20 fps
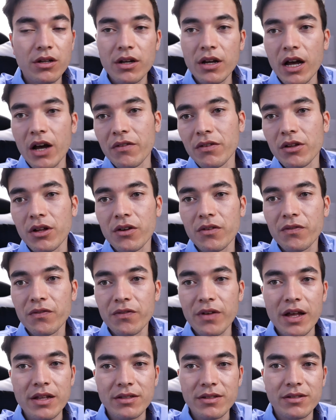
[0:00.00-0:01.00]
have a lot of
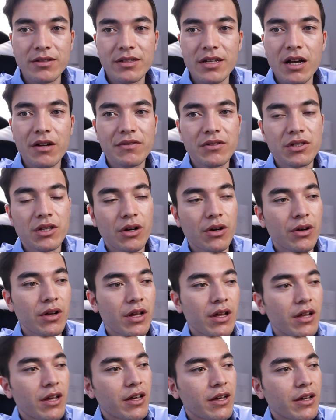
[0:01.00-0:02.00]
fancy stuff, so
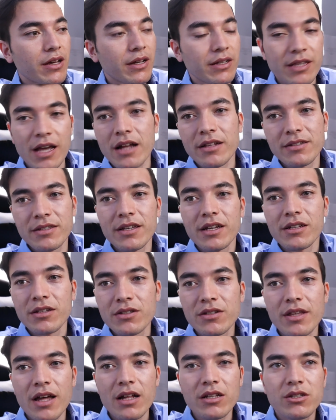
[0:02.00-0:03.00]
that's it.
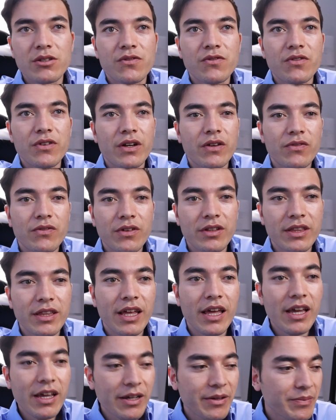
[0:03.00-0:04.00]
That's for
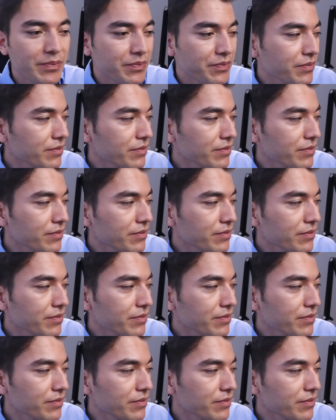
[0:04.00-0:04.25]
everything.